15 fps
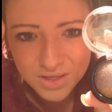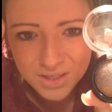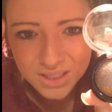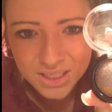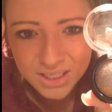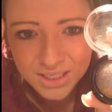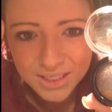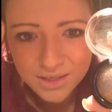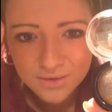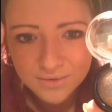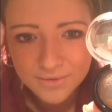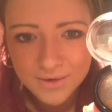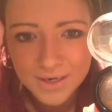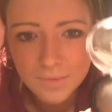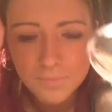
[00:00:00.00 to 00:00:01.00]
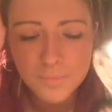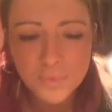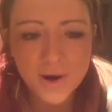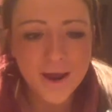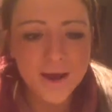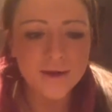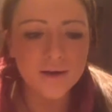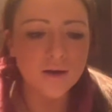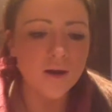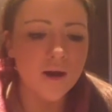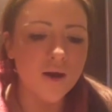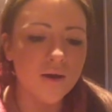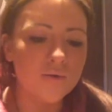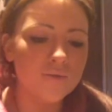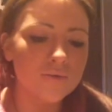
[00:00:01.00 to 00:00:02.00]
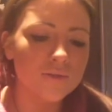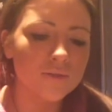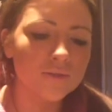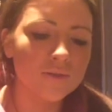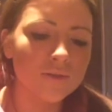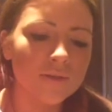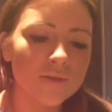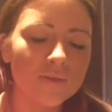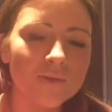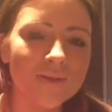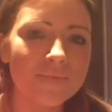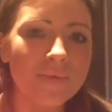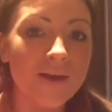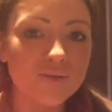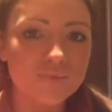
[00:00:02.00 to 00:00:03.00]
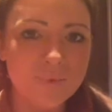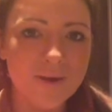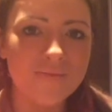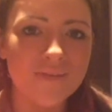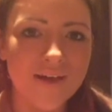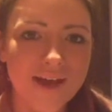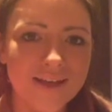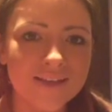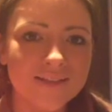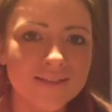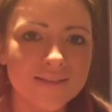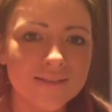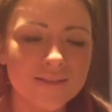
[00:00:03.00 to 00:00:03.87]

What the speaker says: glittery brown and gold to match my face,